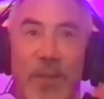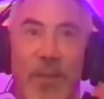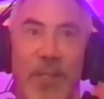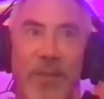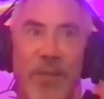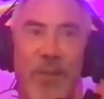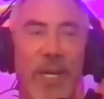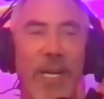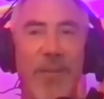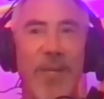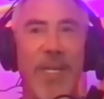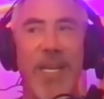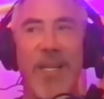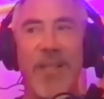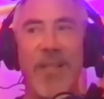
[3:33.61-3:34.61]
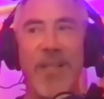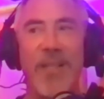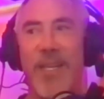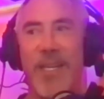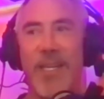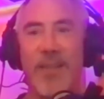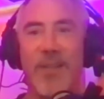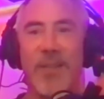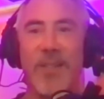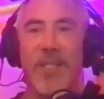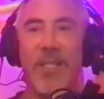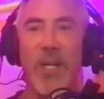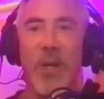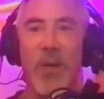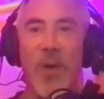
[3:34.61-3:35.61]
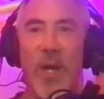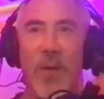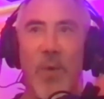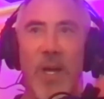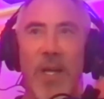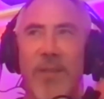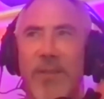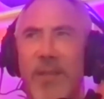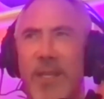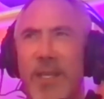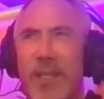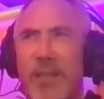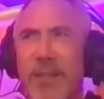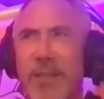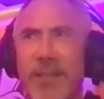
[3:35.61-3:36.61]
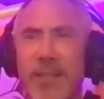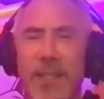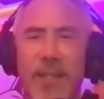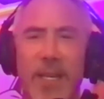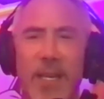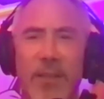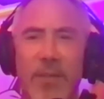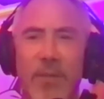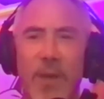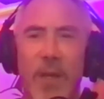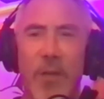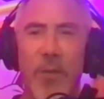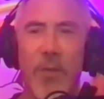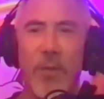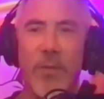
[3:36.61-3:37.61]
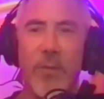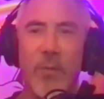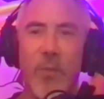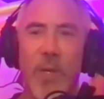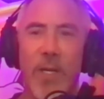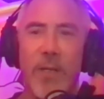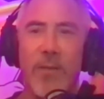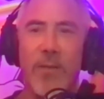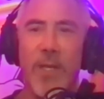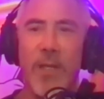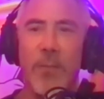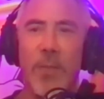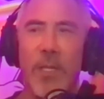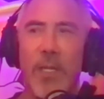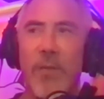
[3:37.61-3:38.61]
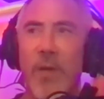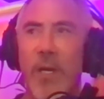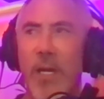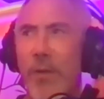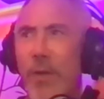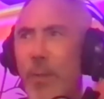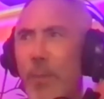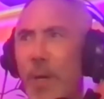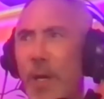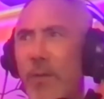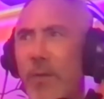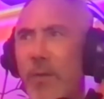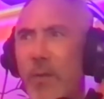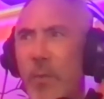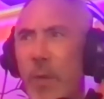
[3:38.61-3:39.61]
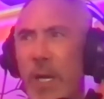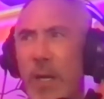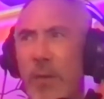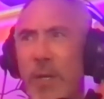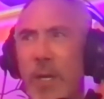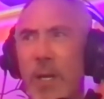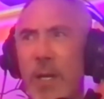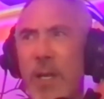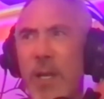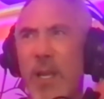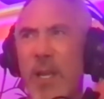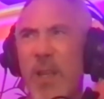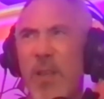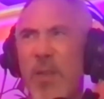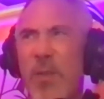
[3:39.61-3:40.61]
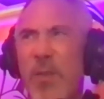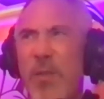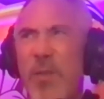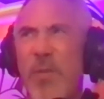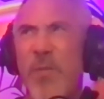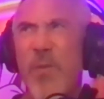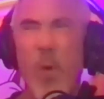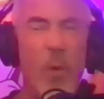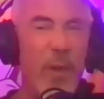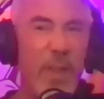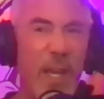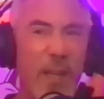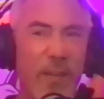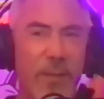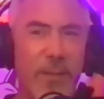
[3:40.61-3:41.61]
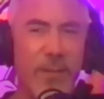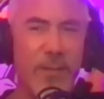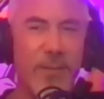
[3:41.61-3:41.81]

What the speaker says: Instagram accounts, and one's like 60,000 followers, and one's, I believe, our Healthy Paws is around 4,000.